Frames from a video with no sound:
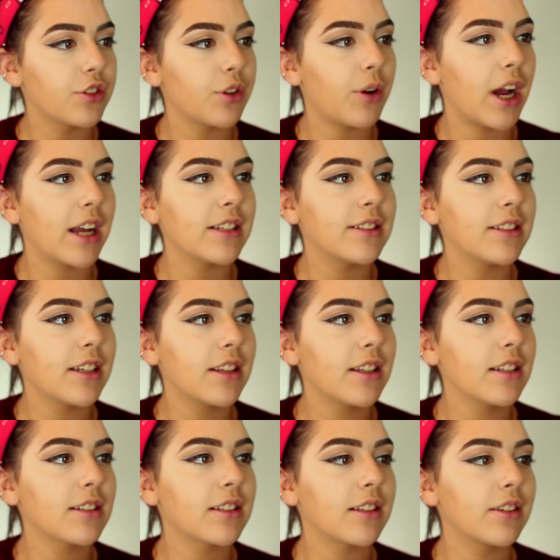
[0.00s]
So I did
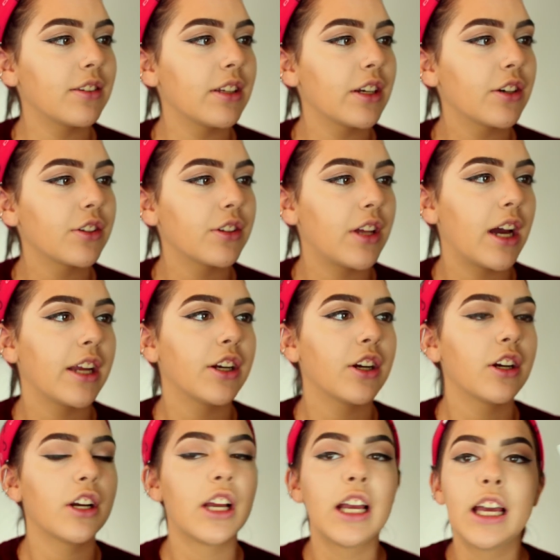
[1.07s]
this glitter
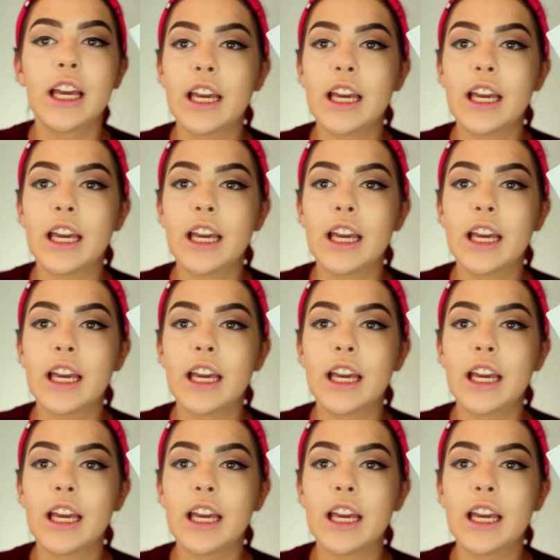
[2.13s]
liner